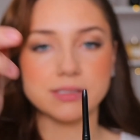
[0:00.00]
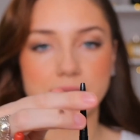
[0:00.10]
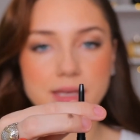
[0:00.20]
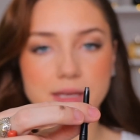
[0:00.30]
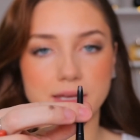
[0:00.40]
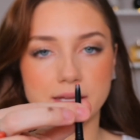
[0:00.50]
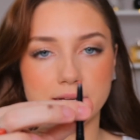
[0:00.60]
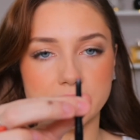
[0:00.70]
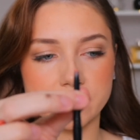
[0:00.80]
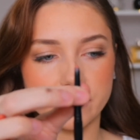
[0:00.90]
and
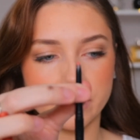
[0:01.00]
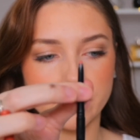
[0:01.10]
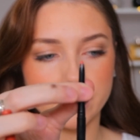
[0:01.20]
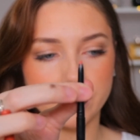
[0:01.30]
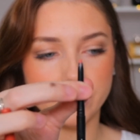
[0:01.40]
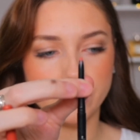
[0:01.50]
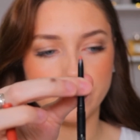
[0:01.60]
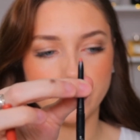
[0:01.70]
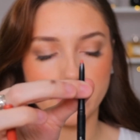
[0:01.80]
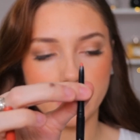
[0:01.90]
it's a very
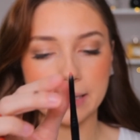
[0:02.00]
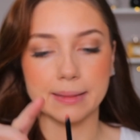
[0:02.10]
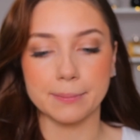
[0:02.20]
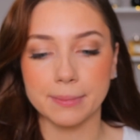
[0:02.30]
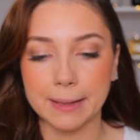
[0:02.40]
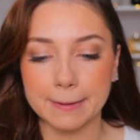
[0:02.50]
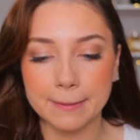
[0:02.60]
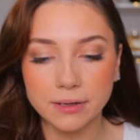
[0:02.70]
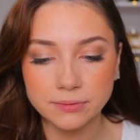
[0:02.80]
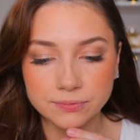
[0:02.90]
nude lip
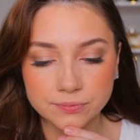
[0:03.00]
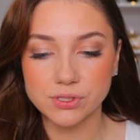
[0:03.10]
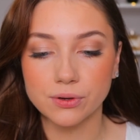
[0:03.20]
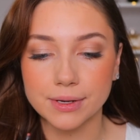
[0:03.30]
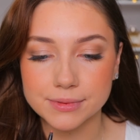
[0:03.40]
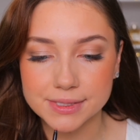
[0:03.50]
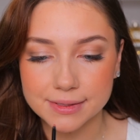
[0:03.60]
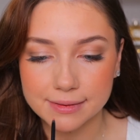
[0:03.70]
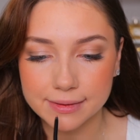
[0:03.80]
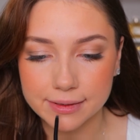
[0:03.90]
liner. So I'm just going
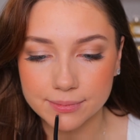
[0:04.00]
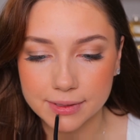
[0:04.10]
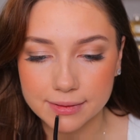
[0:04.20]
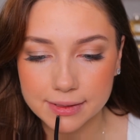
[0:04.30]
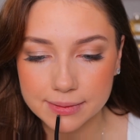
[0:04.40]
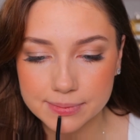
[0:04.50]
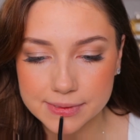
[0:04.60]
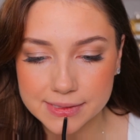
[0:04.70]
to line my lips.